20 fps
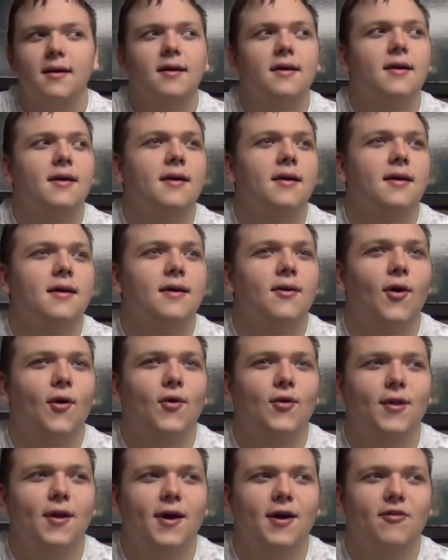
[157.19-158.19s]

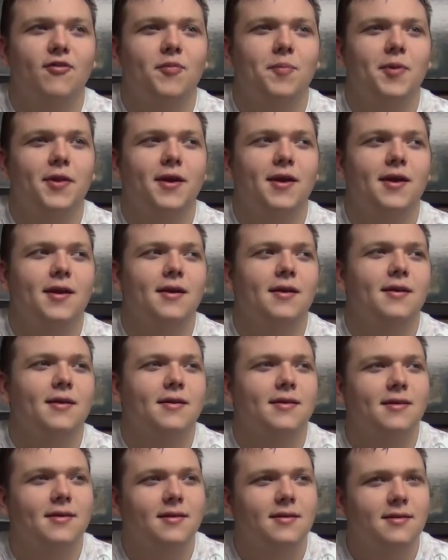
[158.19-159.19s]
Olaf played
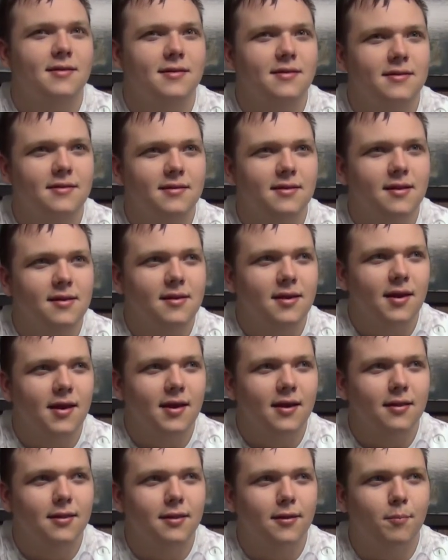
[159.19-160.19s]

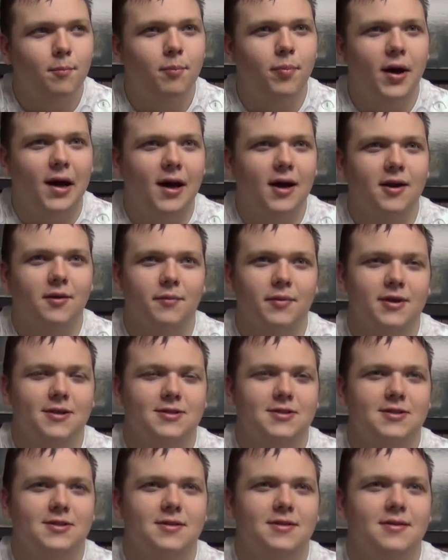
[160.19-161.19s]
a
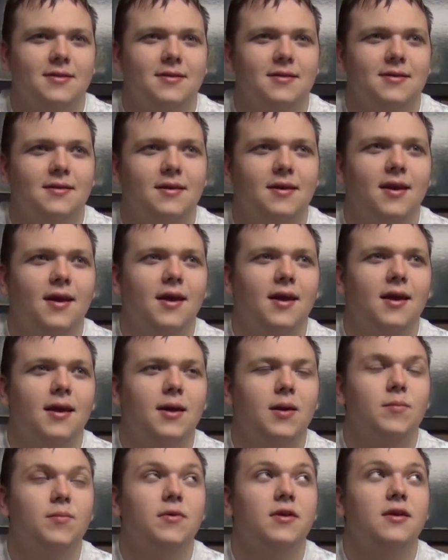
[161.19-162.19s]
lobotomist
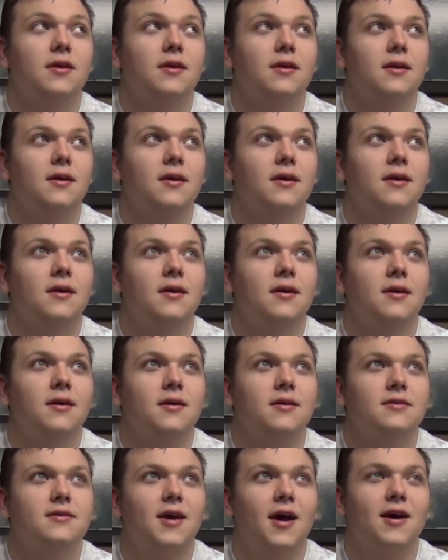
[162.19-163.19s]
named
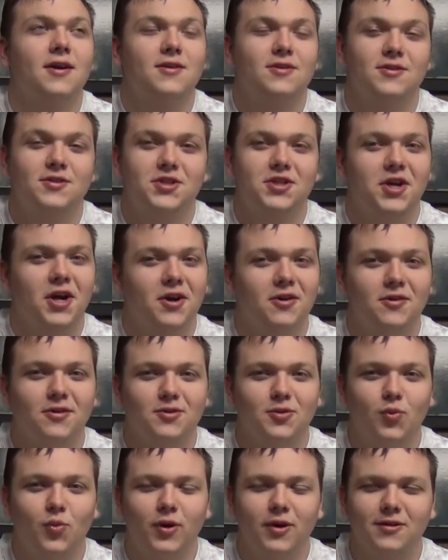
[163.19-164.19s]
Dr.
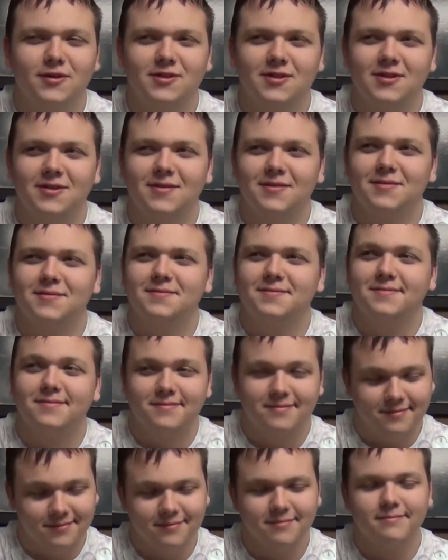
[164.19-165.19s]
Gerald Wilson,
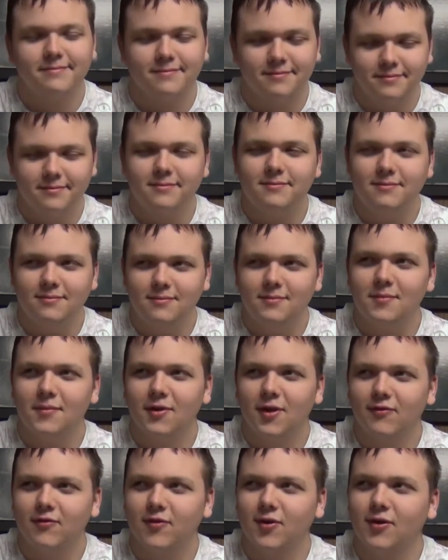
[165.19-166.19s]

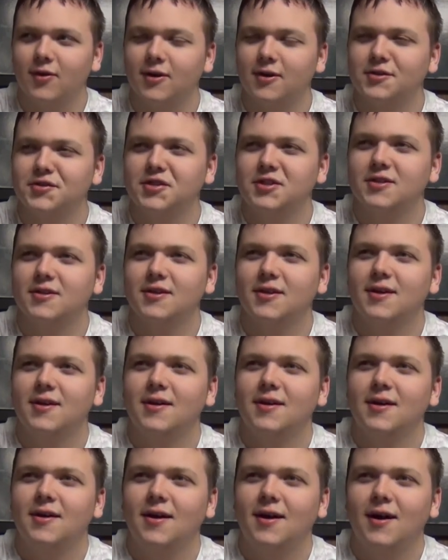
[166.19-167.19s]
of course,
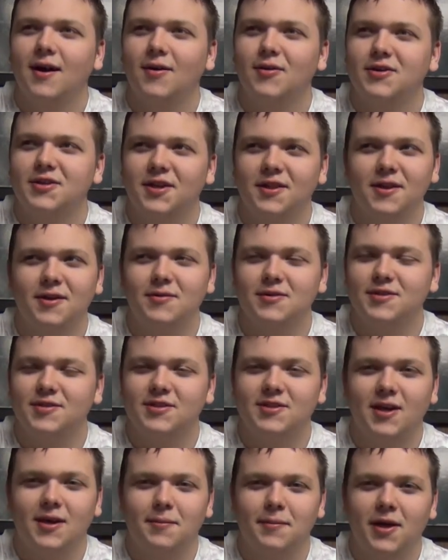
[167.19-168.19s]
which I think was the
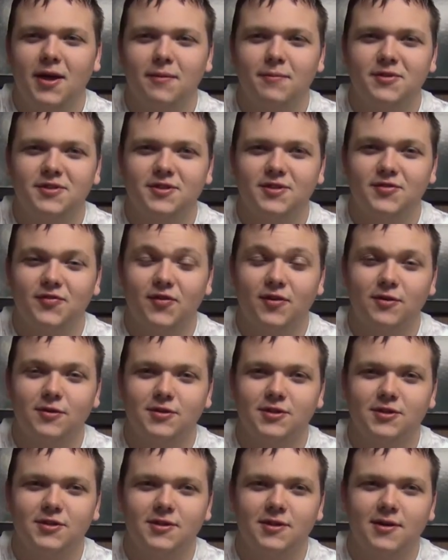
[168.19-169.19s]
same name as his
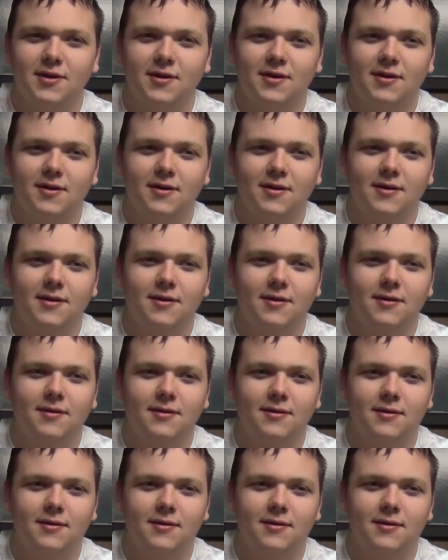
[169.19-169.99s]
first Call